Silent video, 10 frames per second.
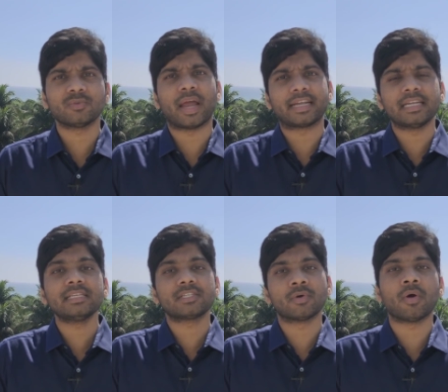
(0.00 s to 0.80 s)
you at
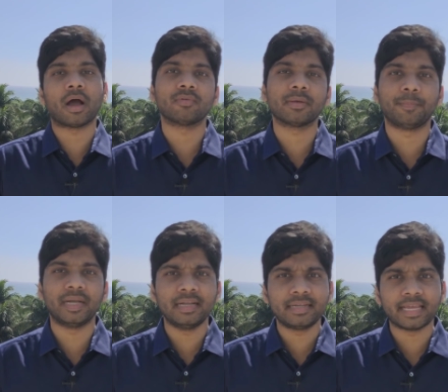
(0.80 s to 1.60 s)
least know how the
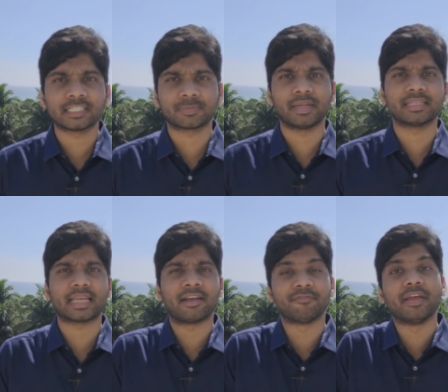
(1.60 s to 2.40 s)
build takes place
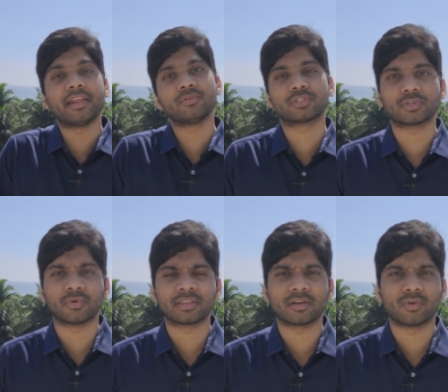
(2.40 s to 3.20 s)
and where you
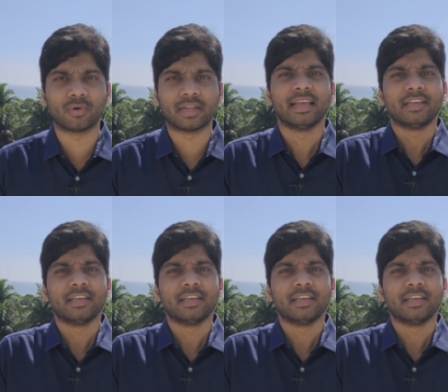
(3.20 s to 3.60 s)
store the code.